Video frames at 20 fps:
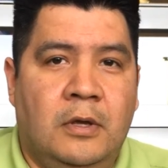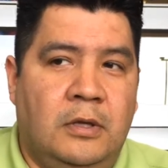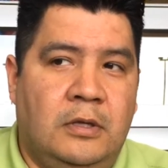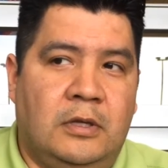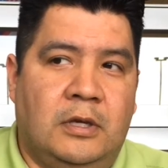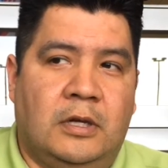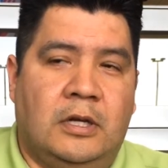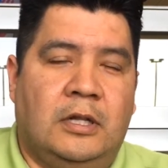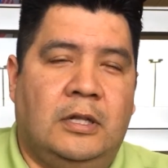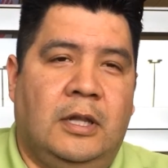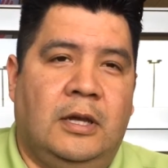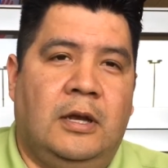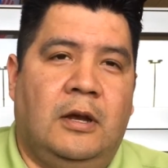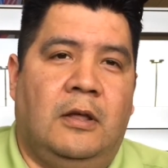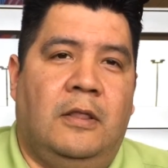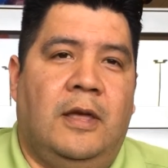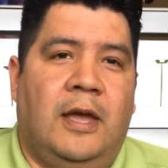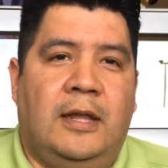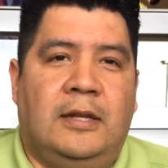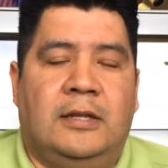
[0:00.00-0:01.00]
You click
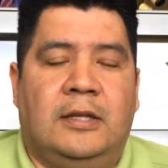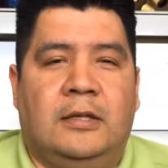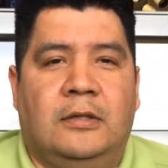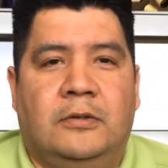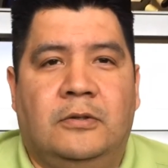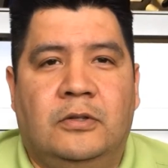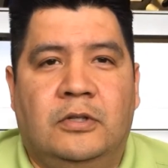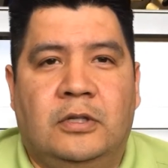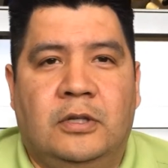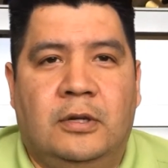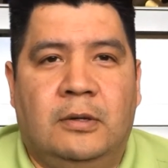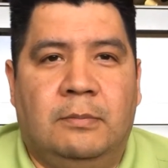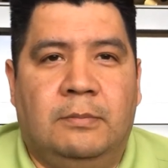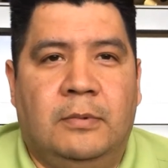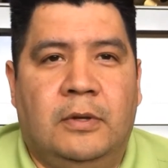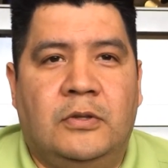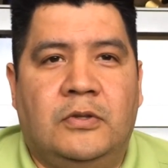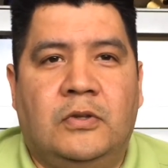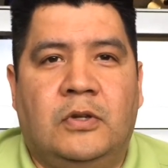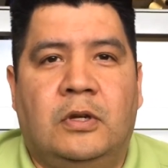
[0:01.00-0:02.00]
on that dealership,
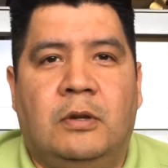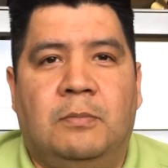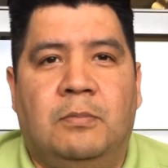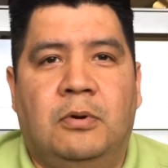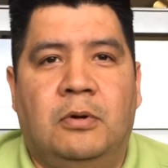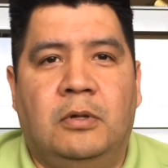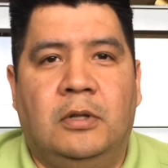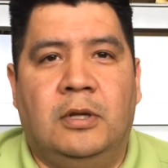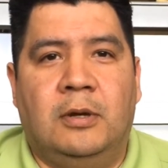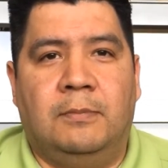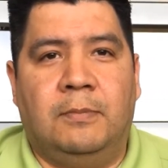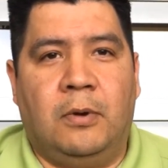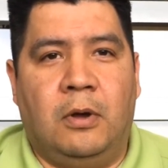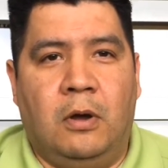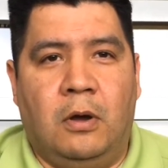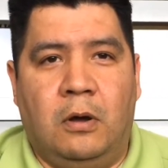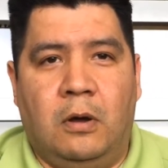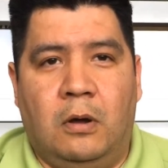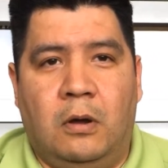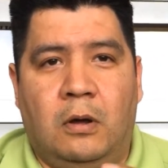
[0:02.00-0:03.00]
it's going to pull up
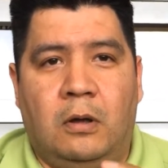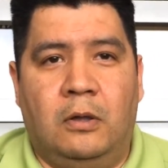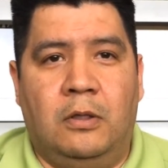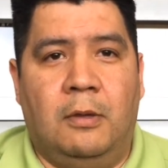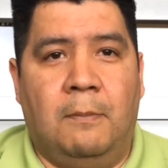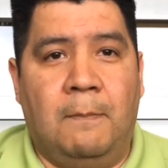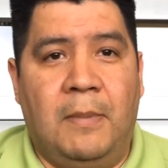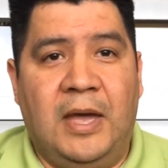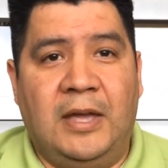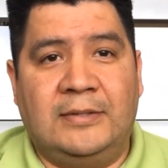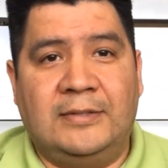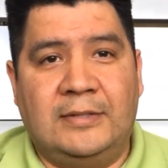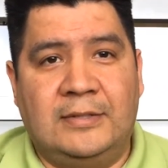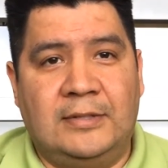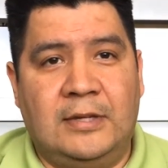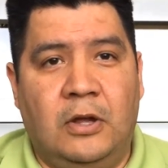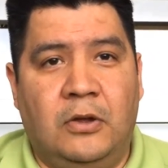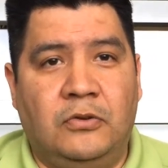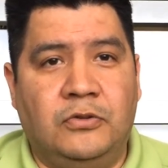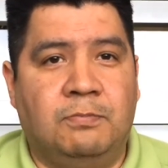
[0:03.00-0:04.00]
all the best
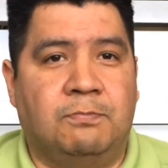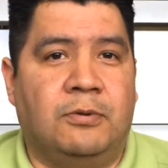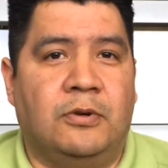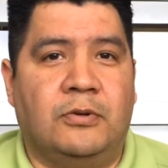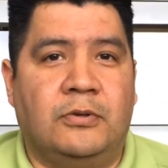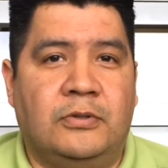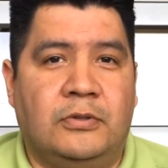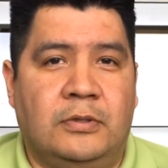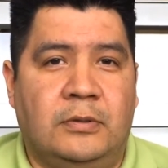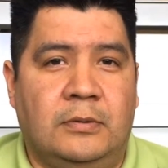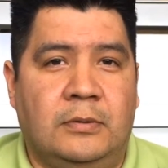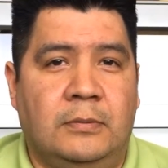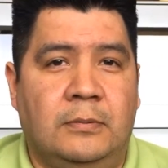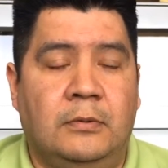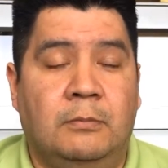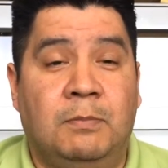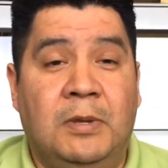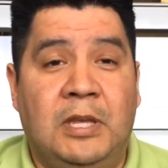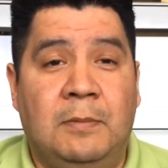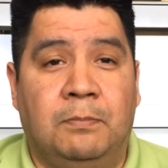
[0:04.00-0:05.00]
salesperson
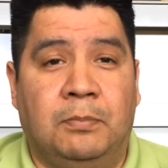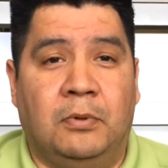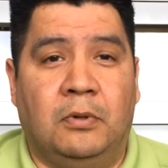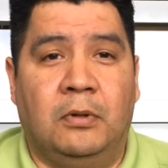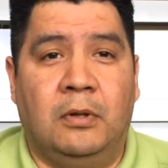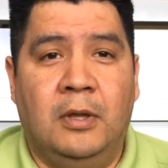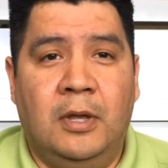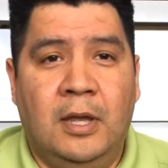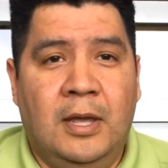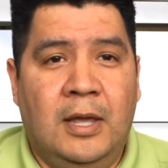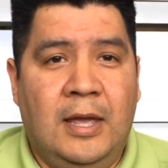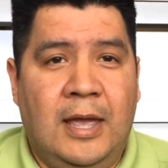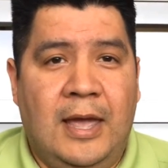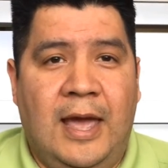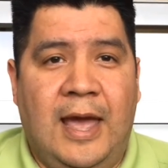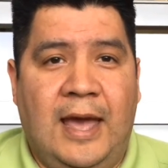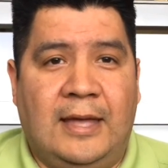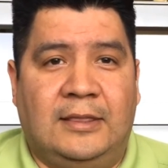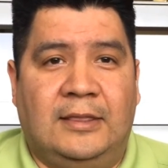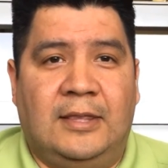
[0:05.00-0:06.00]
people
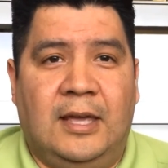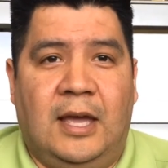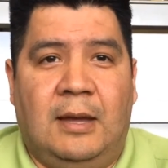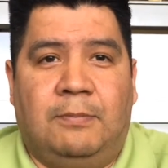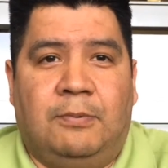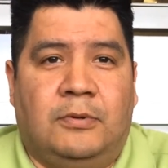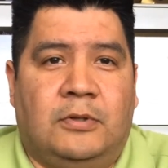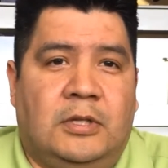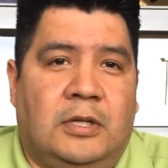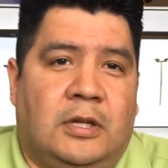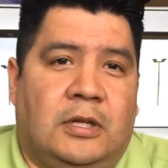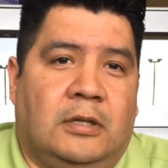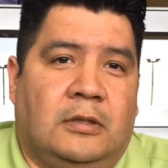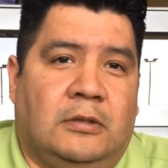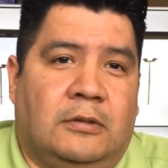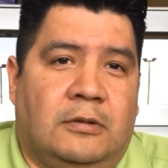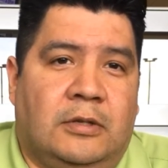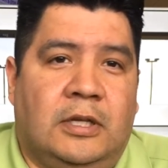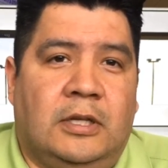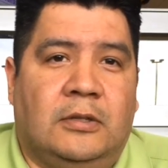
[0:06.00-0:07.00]
at that
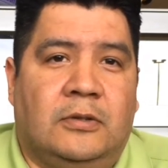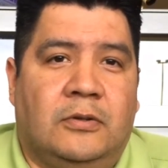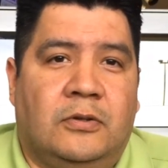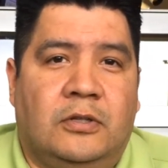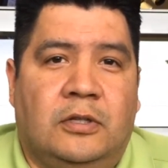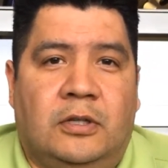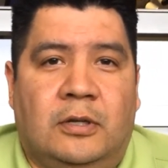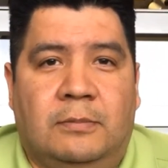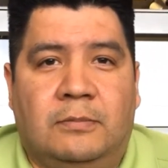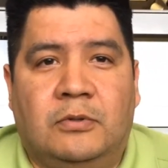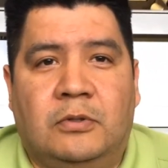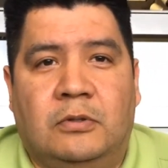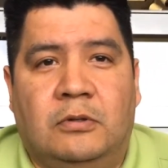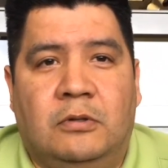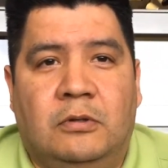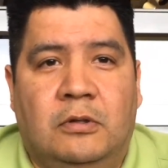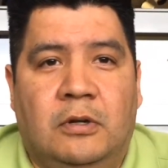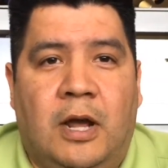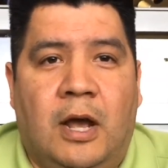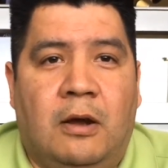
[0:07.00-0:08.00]
particular dealership. So
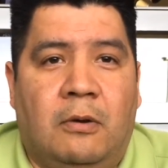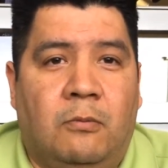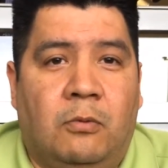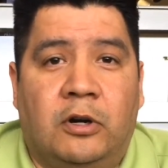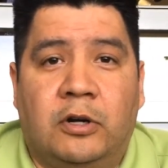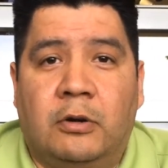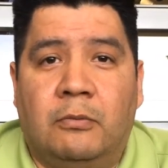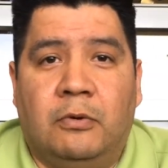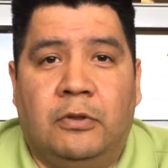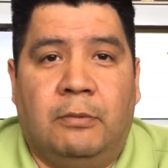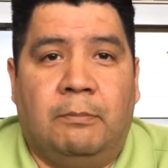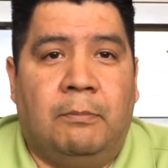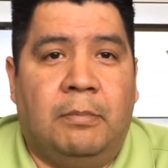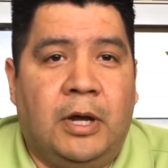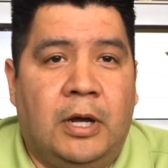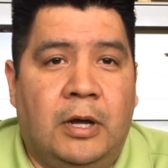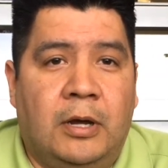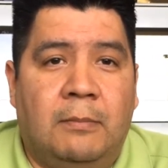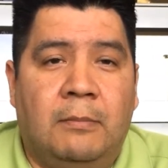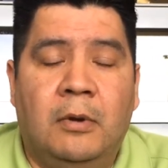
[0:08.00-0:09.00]
you're not working with a
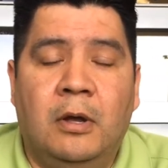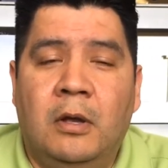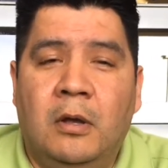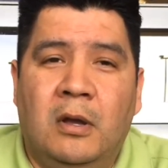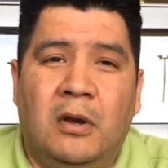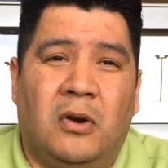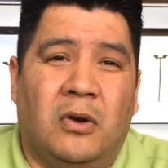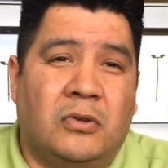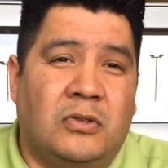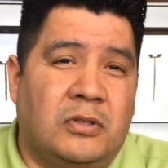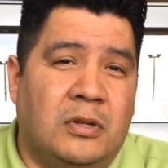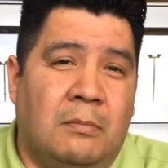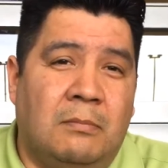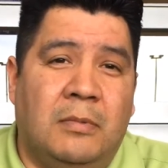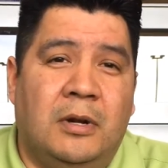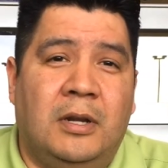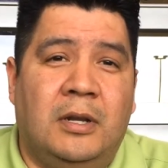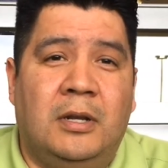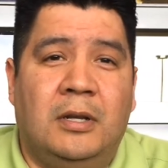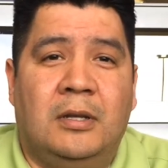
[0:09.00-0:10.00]
bum or
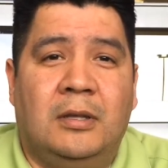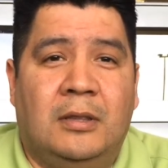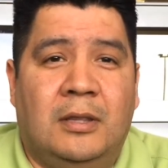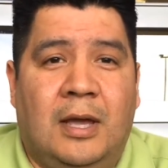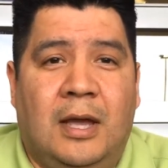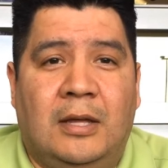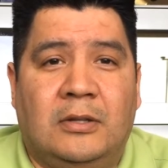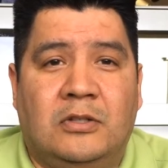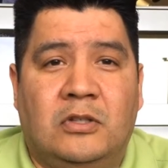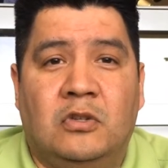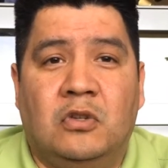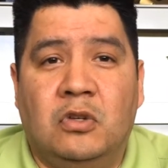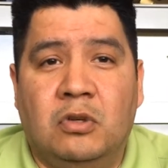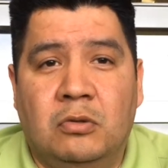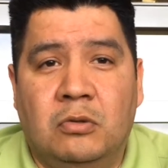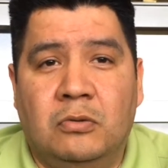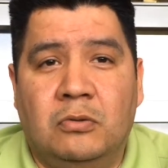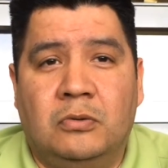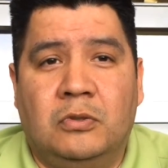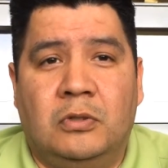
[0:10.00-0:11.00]
somebody that's
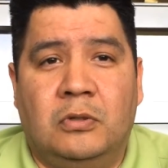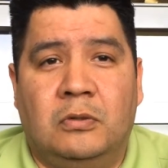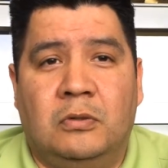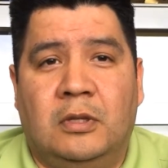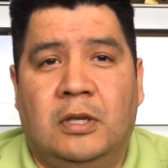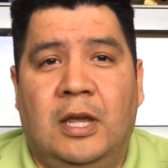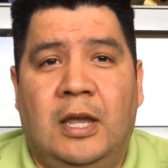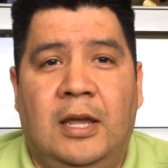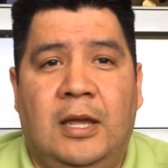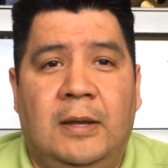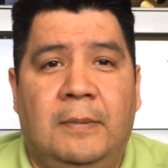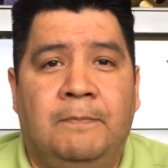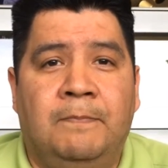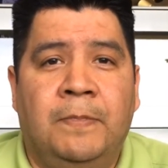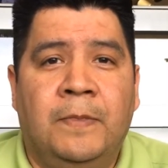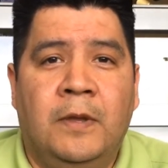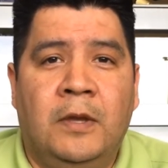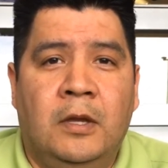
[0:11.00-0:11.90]
new to the game.